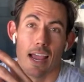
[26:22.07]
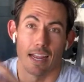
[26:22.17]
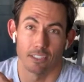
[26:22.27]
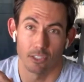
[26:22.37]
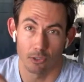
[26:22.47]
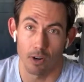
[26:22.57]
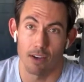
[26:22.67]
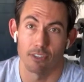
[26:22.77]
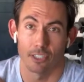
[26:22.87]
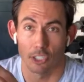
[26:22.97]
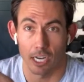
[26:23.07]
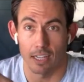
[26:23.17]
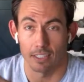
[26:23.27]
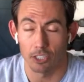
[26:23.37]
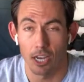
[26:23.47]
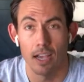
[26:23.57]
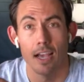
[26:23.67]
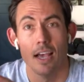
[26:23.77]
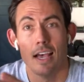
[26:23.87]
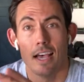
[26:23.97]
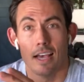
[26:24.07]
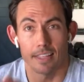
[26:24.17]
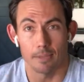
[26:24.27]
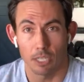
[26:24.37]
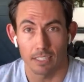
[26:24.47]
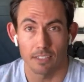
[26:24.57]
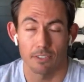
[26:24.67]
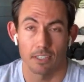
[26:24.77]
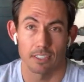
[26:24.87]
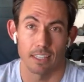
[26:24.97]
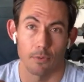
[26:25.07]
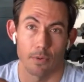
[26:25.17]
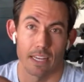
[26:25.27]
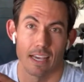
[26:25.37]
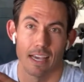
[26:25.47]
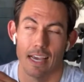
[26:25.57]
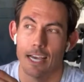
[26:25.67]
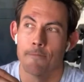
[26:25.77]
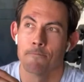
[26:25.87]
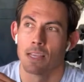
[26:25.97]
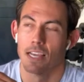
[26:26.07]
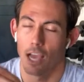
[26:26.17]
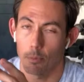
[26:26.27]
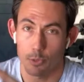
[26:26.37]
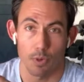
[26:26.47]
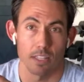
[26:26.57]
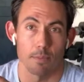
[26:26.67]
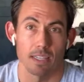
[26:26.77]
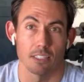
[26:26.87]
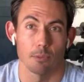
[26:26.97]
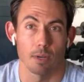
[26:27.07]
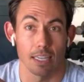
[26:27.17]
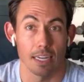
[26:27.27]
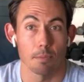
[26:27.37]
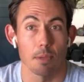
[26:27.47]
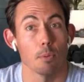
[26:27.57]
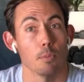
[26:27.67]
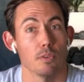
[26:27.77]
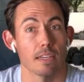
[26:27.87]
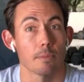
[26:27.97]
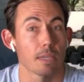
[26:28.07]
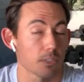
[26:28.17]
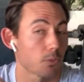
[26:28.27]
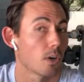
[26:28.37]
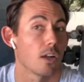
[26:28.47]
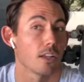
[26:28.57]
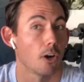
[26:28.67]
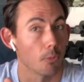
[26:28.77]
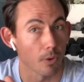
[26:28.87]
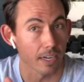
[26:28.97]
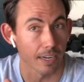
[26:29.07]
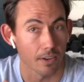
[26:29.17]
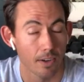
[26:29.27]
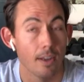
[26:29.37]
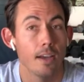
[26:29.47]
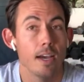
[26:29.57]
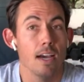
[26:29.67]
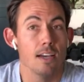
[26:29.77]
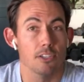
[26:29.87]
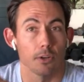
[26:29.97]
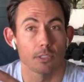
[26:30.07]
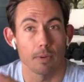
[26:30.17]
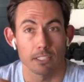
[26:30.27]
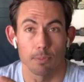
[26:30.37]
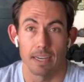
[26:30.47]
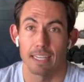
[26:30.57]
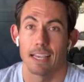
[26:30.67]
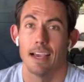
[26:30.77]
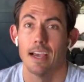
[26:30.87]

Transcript: and Strava challenge. The objective here is that we help spread the message about getting people moving because we're all at home right now. So it's about spending